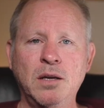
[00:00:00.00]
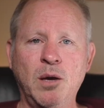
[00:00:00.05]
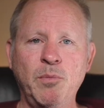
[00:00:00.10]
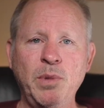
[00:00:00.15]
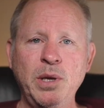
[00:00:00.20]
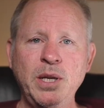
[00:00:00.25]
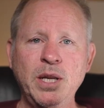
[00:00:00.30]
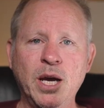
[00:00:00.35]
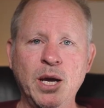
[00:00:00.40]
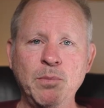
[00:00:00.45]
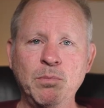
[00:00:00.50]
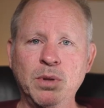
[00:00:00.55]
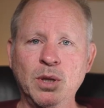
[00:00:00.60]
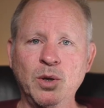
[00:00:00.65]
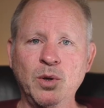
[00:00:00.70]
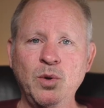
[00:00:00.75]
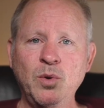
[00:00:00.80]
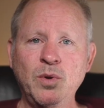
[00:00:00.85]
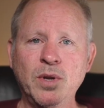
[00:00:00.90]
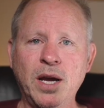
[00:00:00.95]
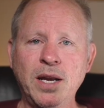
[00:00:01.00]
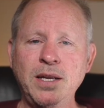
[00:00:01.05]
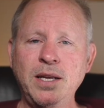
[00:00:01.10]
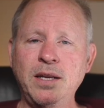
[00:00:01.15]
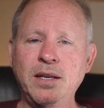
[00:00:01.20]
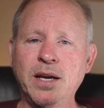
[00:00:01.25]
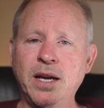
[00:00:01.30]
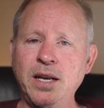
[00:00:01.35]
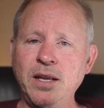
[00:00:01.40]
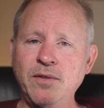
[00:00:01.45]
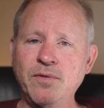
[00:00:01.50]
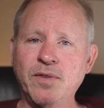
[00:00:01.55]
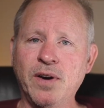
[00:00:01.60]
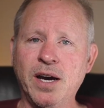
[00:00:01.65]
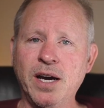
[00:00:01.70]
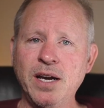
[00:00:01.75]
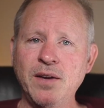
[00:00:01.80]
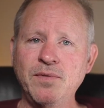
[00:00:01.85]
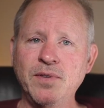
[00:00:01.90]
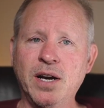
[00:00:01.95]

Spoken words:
A Midnight Blue 1995